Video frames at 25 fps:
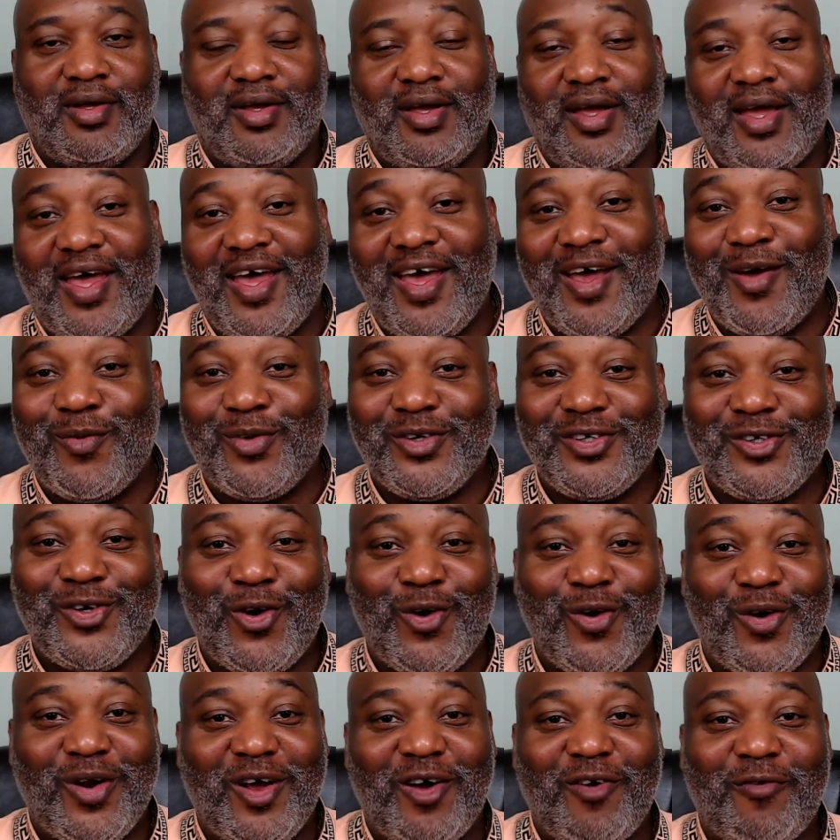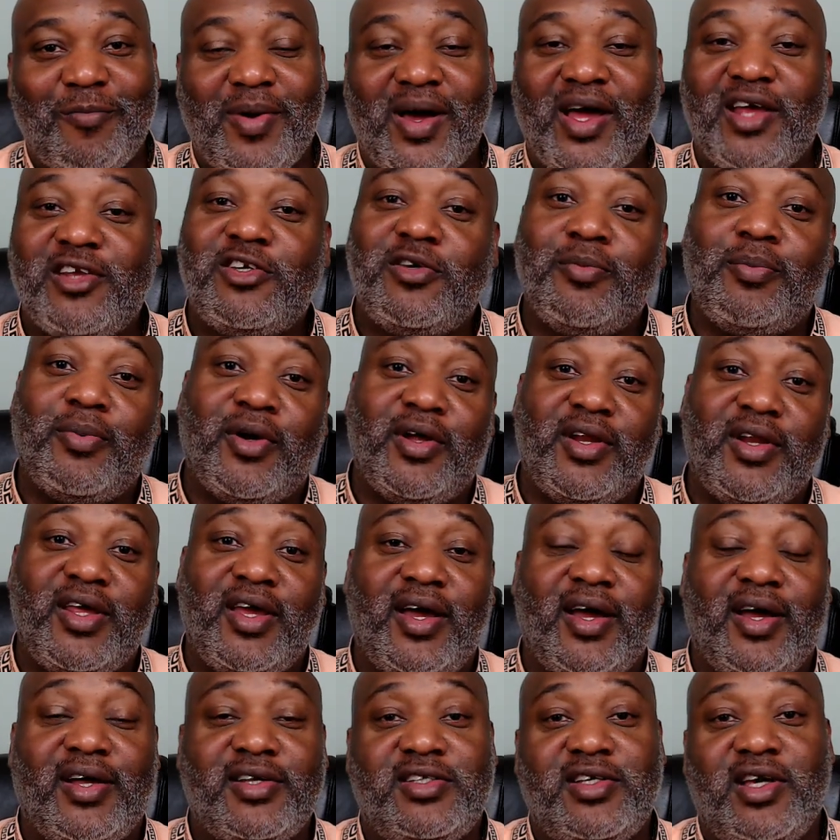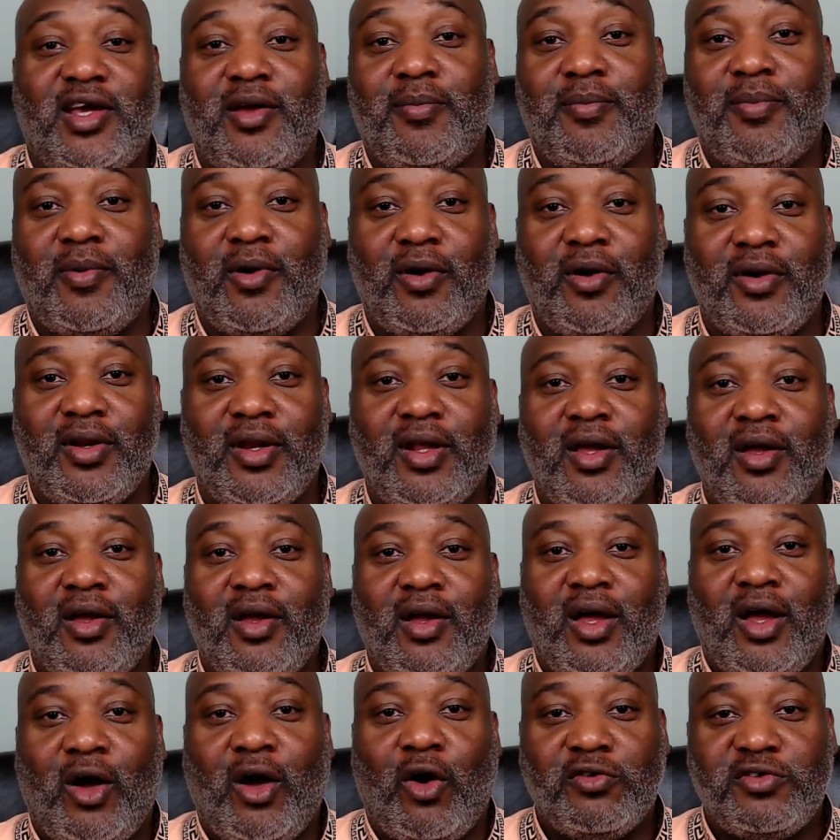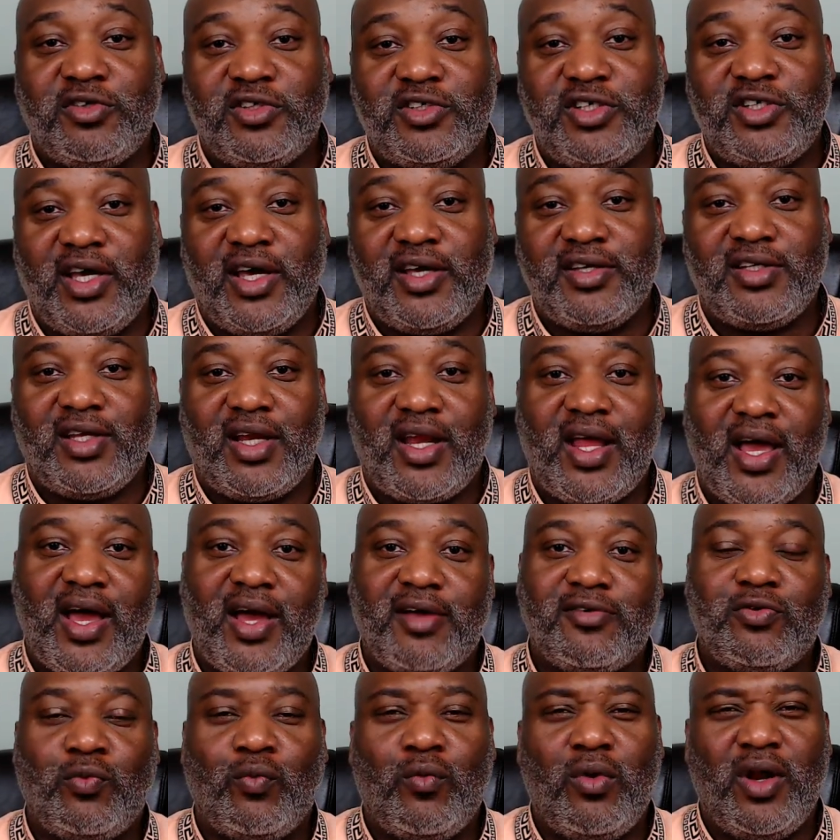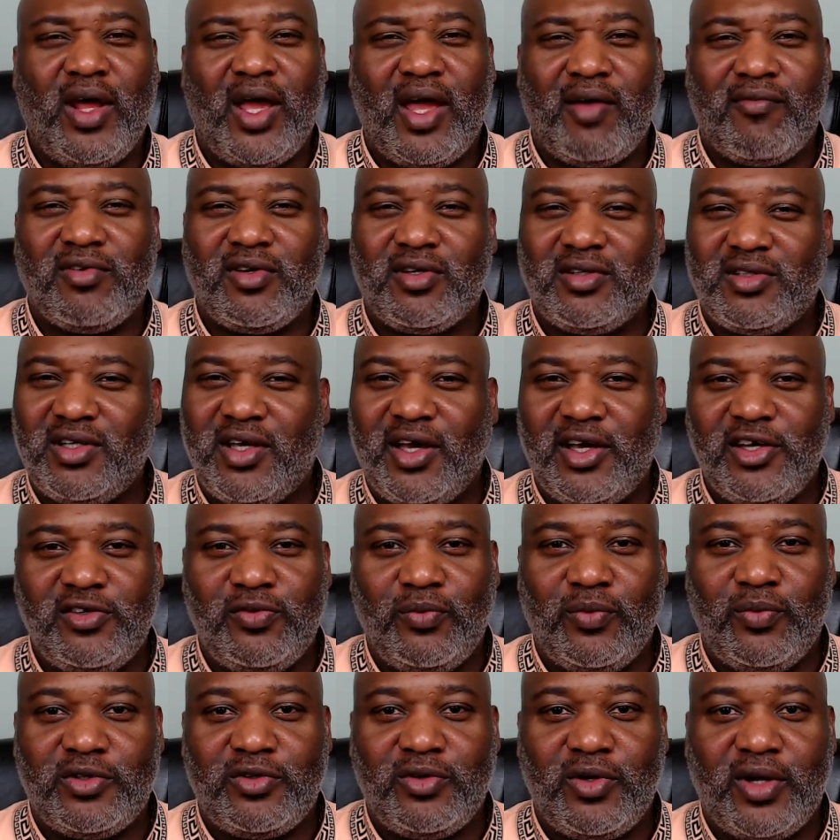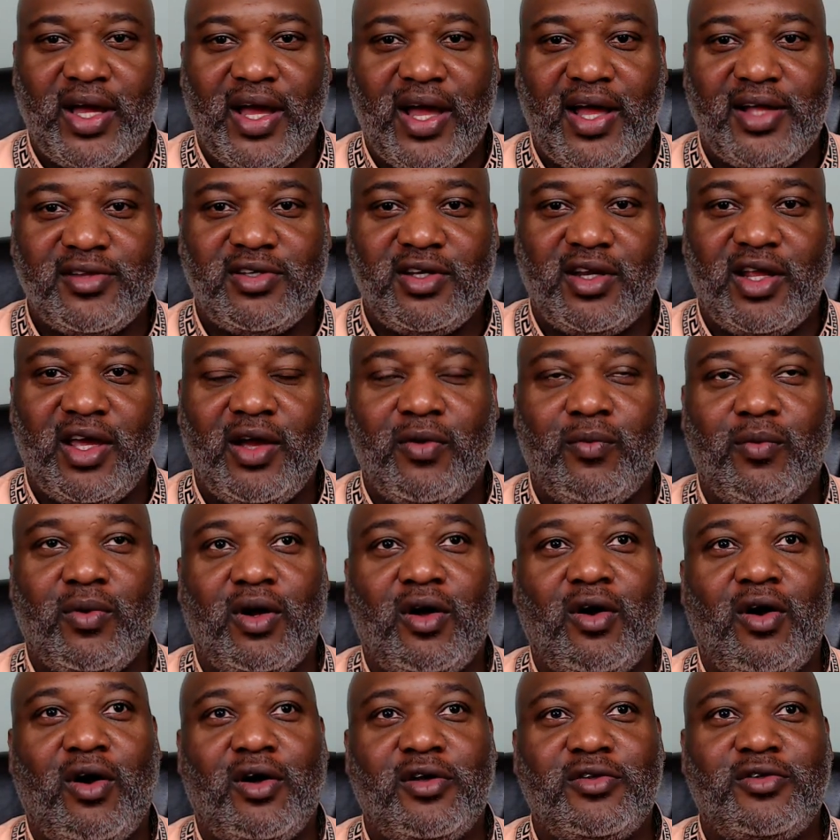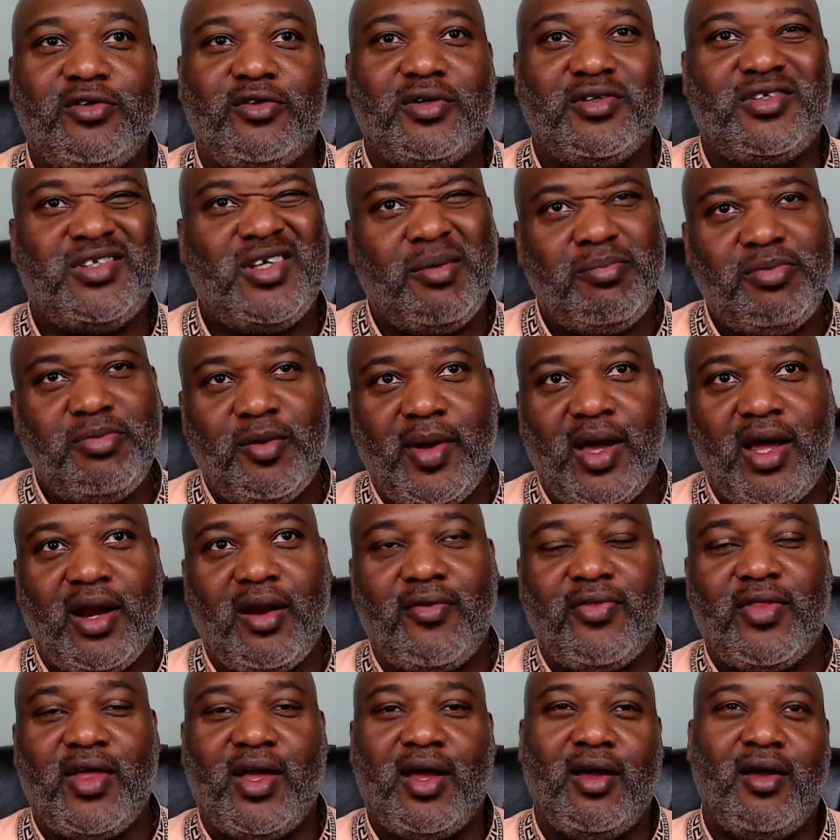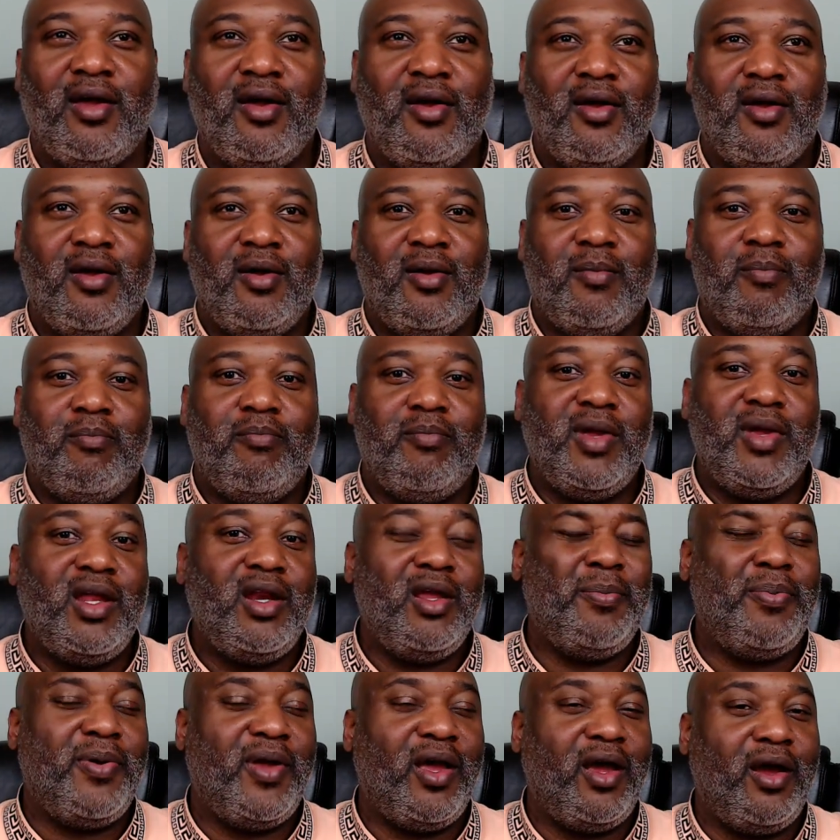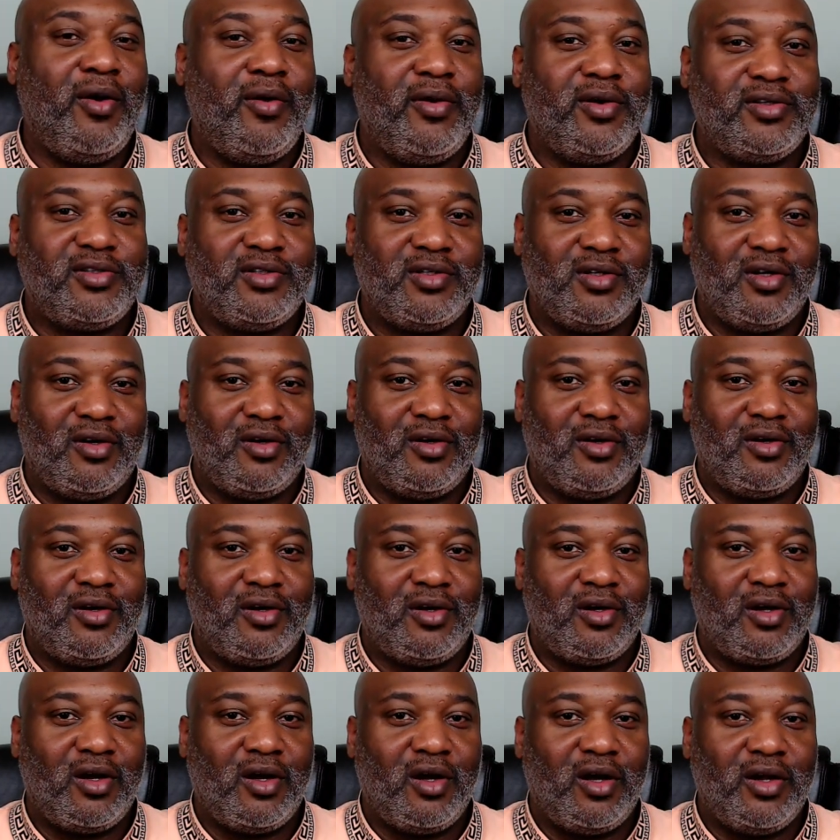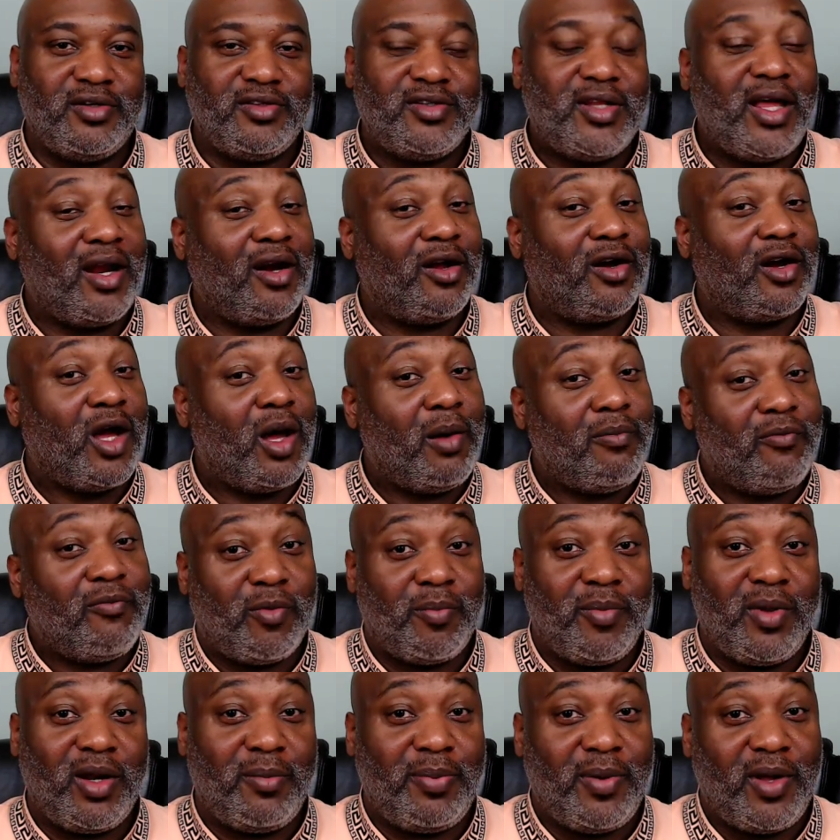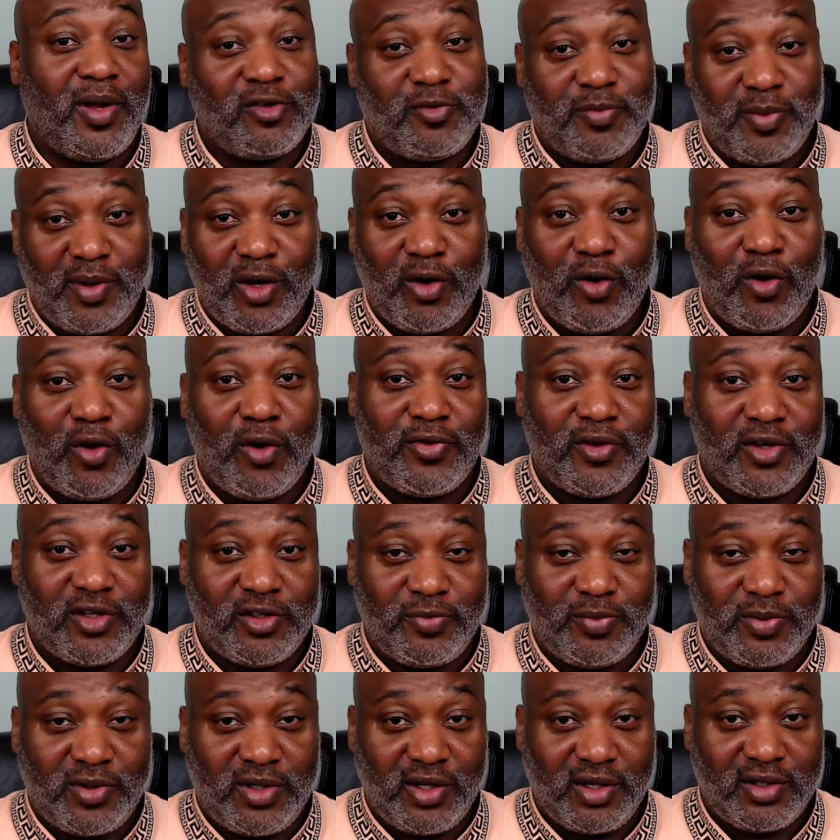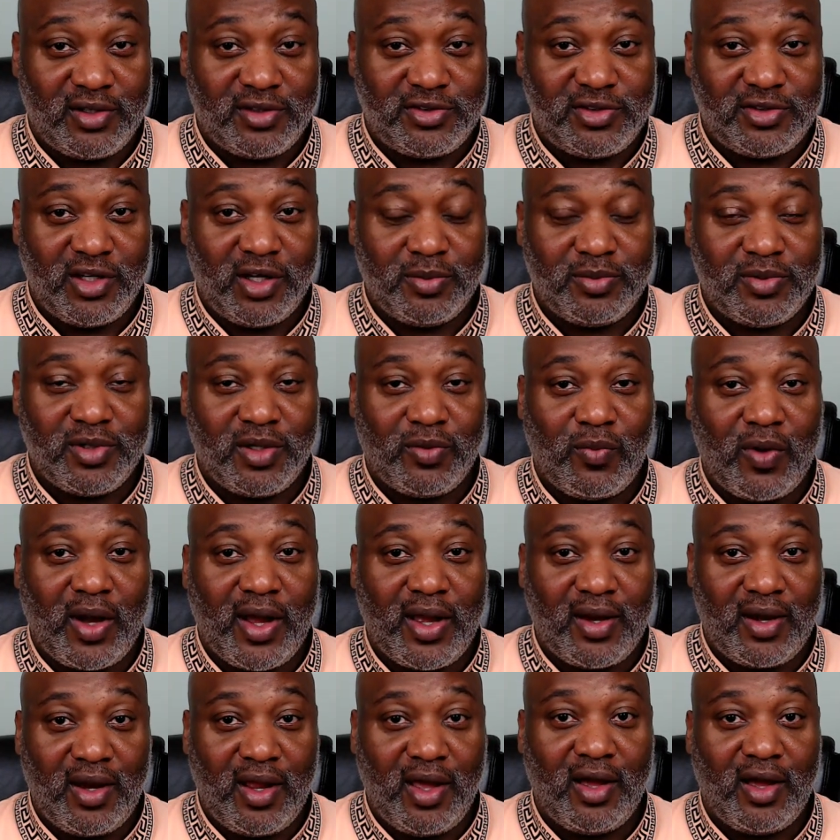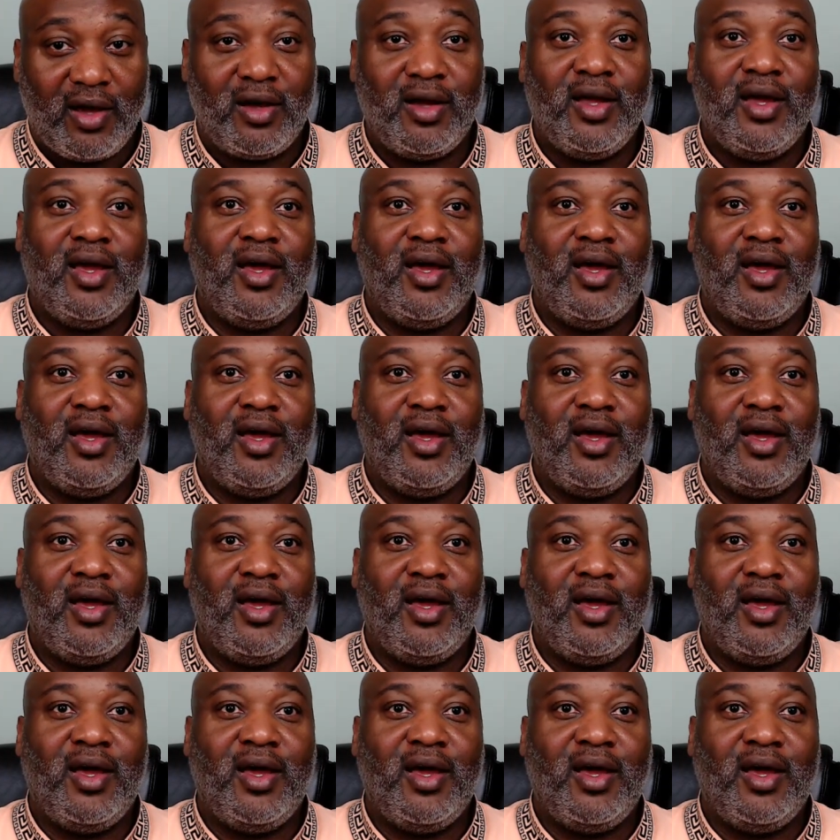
Hey, what's going on, everybody? It's your boy Deonte' Burden, host of Changing Lives. I want to have a discussion with you guys today in regard to a subject matter that many parents, uh, it's not uncommon for many parents to be going through this particular subject right now.